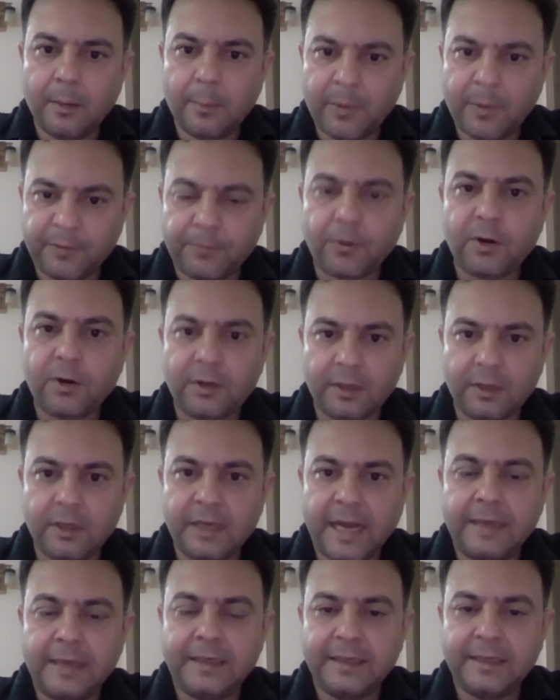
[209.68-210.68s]
before
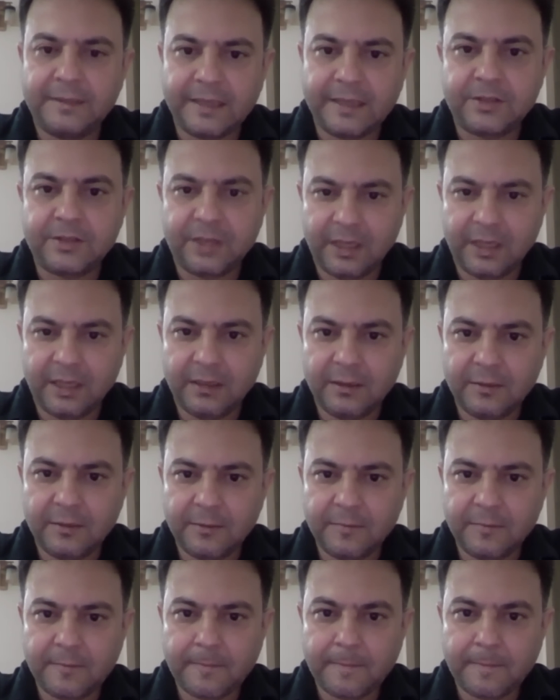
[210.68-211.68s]
1960,
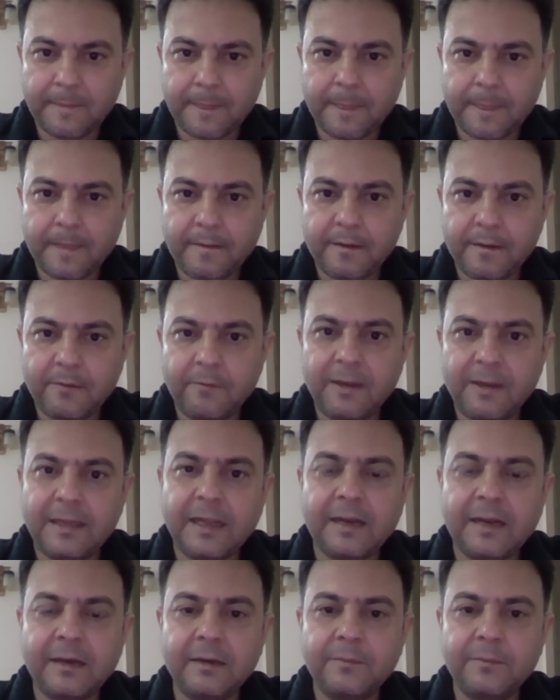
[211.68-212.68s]

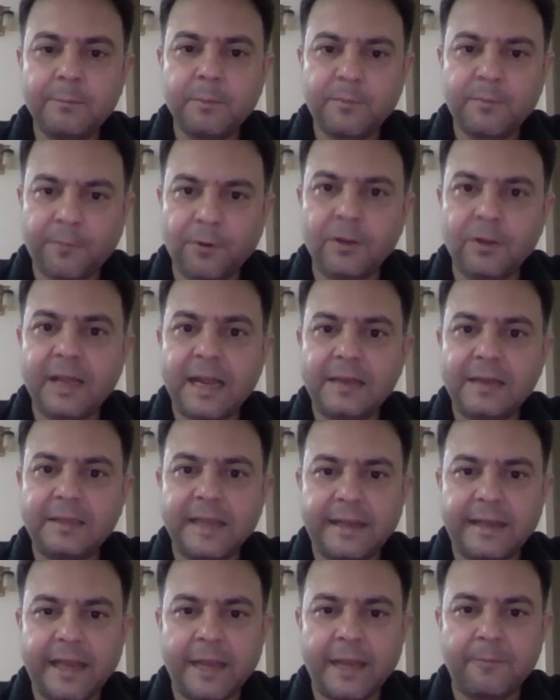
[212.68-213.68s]
whether before
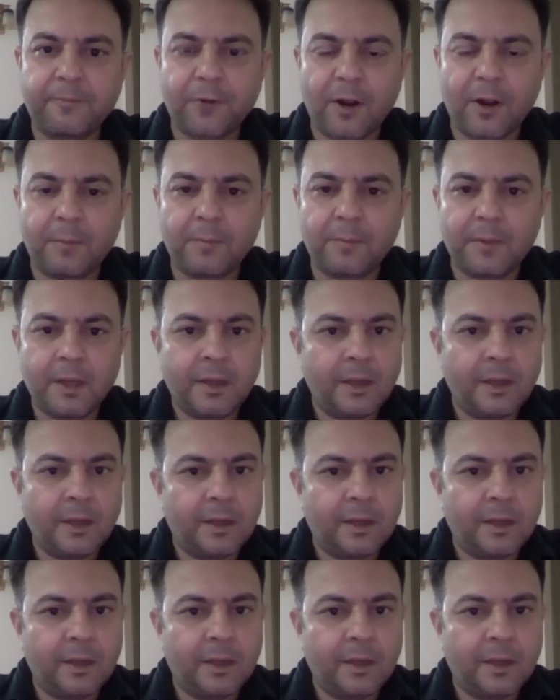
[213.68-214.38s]
that they came from,